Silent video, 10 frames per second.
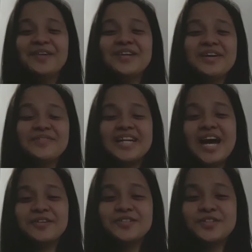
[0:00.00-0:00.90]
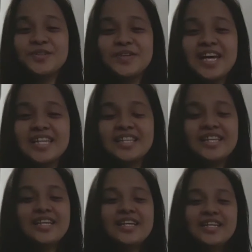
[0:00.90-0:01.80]
I don't have an outro yet
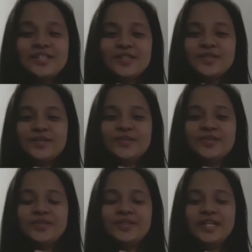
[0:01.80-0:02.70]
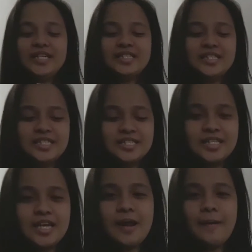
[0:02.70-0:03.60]
so I'll
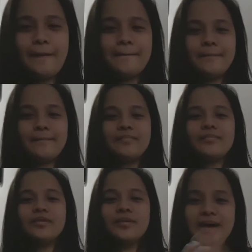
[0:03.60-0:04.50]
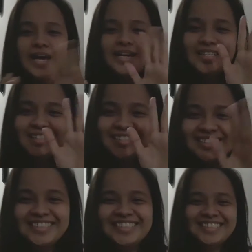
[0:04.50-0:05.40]
just bye
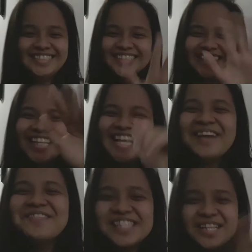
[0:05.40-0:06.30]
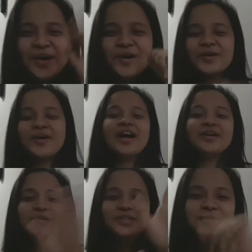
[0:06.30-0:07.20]
It's still
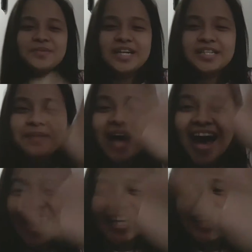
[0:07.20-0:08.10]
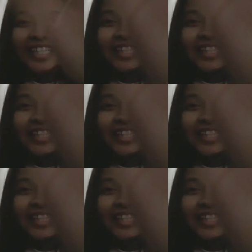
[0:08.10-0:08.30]
awkward oh my gosh bye